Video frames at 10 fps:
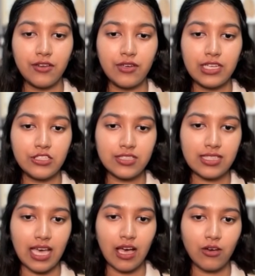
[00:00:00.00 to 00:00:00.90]

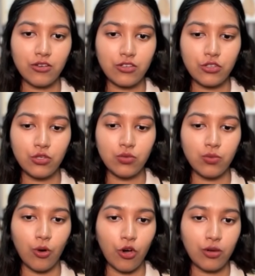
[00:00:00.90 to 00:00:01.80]
reaches out to
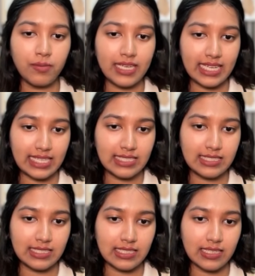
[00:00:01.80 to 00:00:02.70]
warm
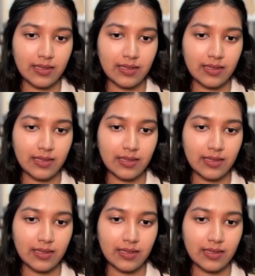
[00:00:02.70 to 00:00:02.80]
leads